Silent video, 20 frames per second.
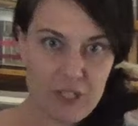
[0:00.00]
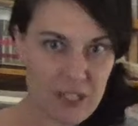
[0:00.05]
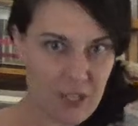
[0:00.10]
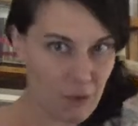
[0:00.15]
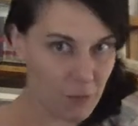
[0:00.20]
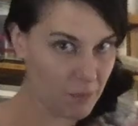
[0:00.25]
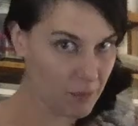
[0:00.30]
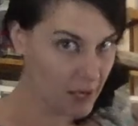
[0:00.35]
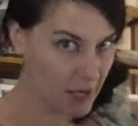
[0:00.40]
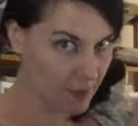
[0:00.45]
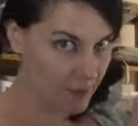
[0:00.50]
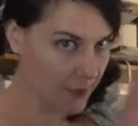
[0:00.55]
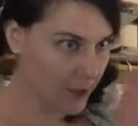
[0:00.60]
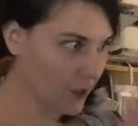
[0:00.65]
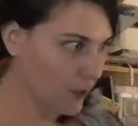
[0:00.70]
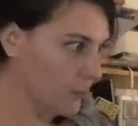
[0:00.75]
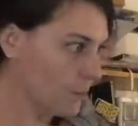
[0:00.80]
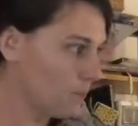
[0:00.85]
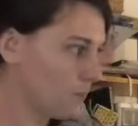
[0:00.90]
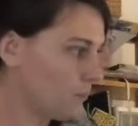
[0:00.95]
down paper,
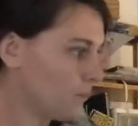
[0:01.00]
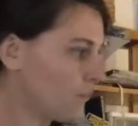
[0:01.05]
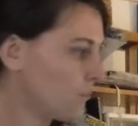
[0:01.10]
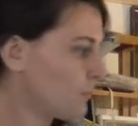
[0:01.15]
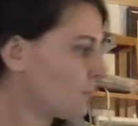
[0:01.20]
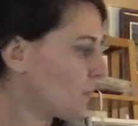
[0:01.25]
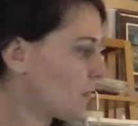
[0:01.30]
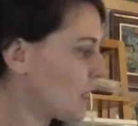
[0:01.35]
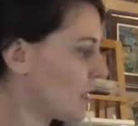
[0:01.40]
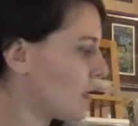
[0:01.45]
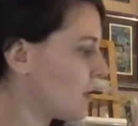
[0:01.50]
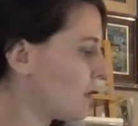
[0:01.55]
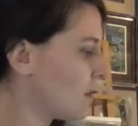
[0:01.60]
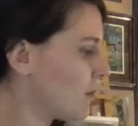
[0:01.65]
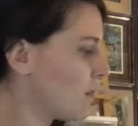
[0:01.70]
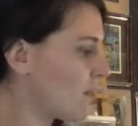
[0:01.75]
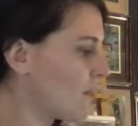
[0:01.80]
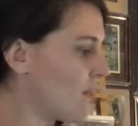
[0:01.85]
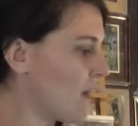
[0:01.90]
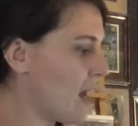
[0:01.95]

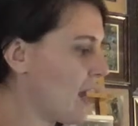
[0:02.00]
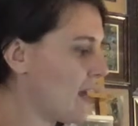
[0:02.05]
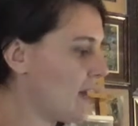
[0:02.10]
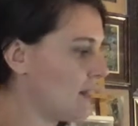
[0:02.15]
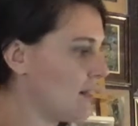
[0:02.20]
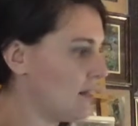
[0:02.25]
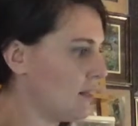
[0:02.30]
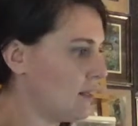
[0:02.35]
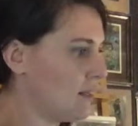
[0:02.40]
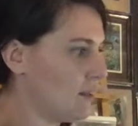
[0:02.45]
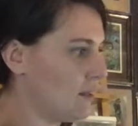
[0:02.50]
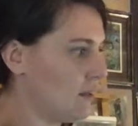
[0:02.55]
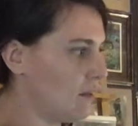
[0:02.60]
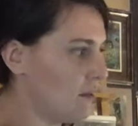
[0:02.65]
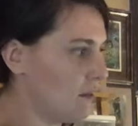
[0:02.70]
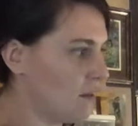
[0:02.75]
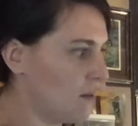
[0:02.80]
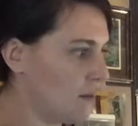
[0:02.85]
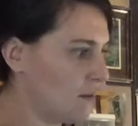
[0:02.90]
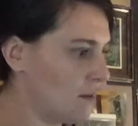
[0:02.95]
then
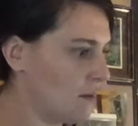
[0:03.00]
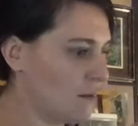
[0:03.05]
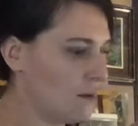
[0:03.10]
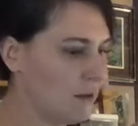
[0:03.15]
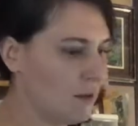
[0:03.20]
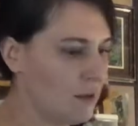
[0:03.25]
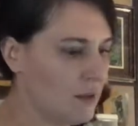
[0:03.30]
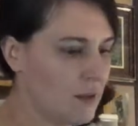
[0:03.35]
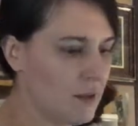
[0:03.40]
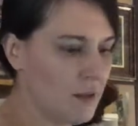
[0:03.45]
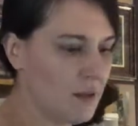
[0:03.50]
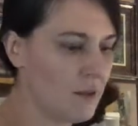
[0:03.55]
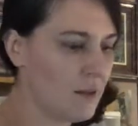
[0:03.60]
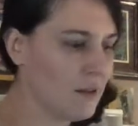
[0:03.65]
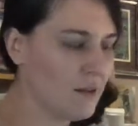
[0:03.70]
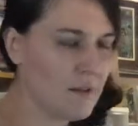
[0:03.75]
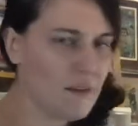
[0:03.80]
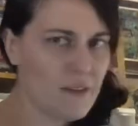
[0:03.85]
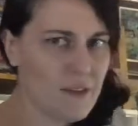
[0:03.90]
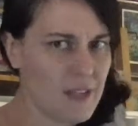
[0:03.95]

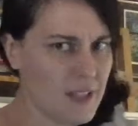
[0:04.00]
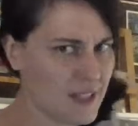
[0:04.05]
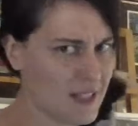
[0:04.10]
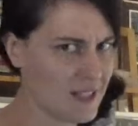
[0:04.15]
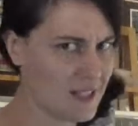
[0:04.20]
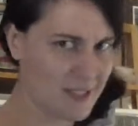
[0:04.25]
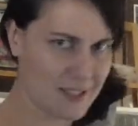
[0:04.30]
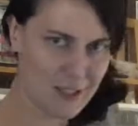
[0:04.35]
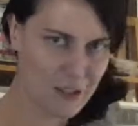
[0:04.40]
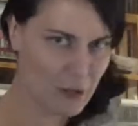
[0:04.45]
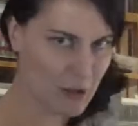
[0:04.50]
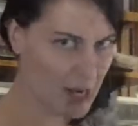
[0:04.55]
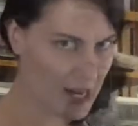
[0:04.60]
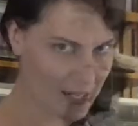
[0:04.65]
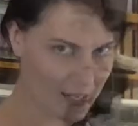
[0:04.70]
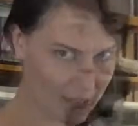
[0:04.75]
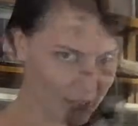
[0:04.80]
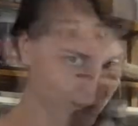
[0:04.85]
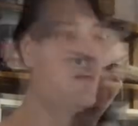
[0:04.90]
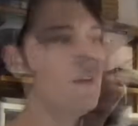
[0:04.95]
this is
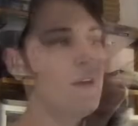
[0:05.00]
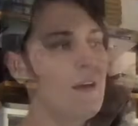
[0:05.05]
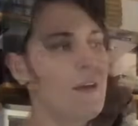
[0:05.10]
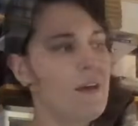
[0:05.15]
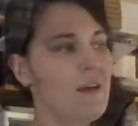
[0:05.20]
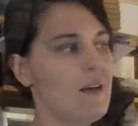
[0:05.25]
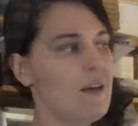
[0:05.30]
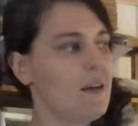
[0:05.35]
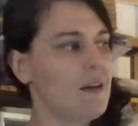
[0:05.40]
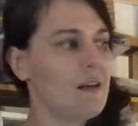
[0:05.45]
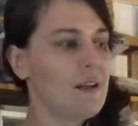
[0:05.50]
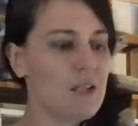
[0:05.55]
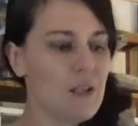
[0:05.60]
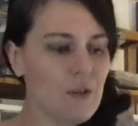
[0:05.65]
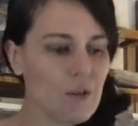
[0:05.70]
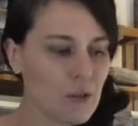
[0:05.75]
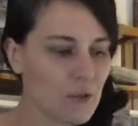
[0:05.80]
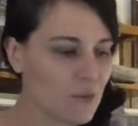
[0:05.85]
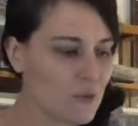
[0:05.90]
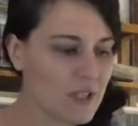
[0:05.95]
great.
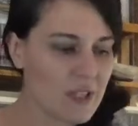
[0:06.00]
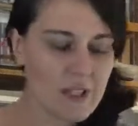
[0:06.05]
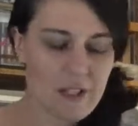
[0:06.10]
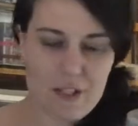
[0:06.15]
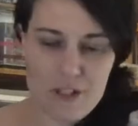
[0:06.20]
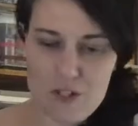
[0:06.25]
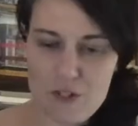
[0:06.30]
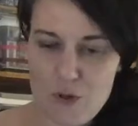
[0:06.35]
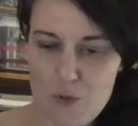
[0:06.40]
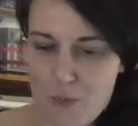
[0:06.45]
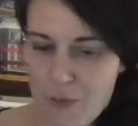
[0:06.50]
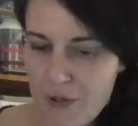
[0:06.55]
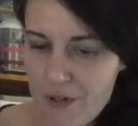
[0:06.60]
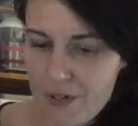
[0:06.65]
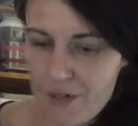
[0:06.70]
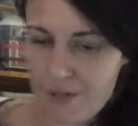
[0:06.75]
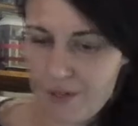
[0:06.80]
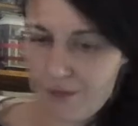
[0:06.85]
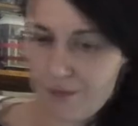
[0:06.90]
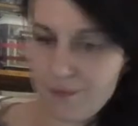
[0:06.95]
You don't need a
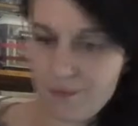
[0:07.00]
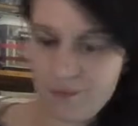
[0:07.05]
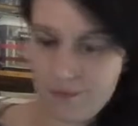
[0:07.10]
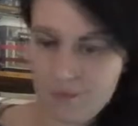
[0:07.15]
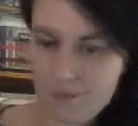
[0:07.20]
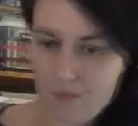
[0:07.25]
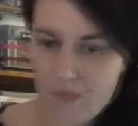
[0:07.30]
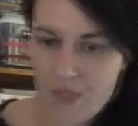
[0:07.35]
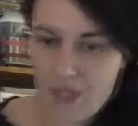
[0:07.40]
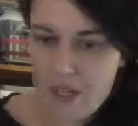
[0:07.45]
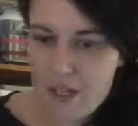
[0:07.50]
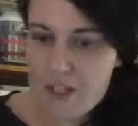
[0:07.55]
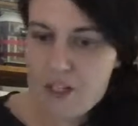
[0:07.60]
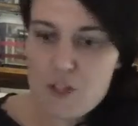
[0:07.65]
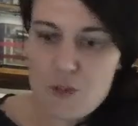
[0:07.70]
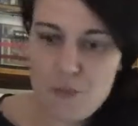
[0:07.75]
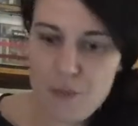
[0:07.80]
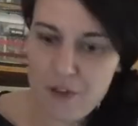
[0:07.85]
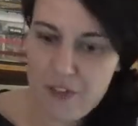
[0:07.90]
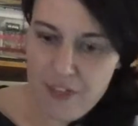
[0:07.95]
super, a
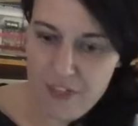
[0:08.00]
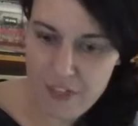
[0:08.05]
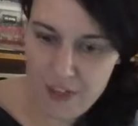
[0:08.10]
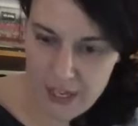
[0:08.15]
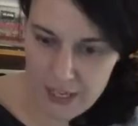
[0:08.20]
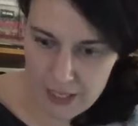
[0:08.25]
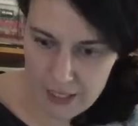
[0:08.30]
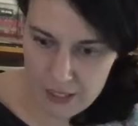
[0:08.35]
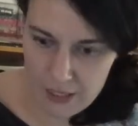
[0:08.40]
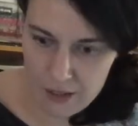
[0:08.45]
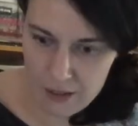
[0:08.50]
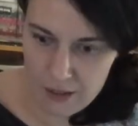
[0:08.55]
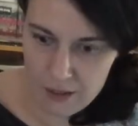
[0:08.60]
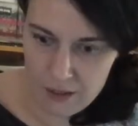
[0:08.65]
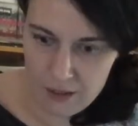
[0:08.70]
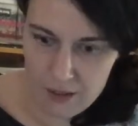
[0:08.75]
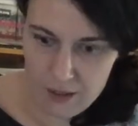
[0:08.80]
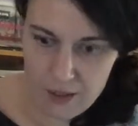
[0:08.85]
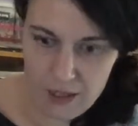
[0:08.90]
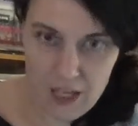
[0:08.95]
super thick
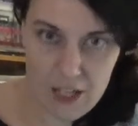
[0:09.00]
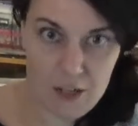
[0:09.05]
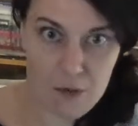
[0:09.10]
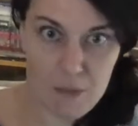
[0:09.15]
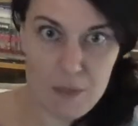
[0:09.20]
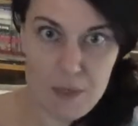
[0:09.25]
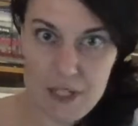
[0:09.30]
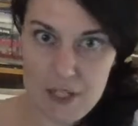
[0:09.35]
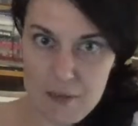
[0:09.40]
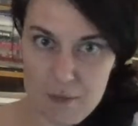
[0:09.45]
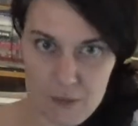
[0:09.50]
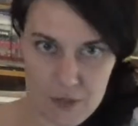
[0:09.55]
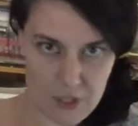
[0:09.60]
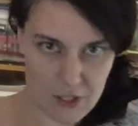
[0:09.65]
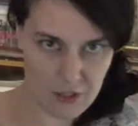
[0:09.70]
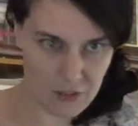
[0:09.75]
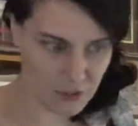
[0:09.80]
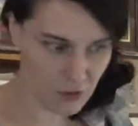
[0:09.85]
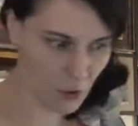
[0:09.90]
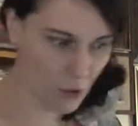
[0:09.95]
kind of medium
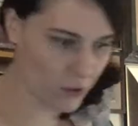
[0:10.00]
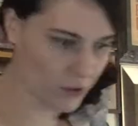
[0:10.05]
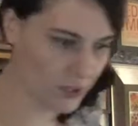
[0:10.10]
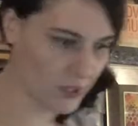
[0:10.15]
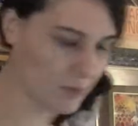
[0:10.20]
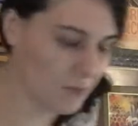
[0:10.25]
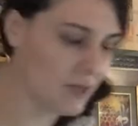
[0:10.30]
to, to hold it in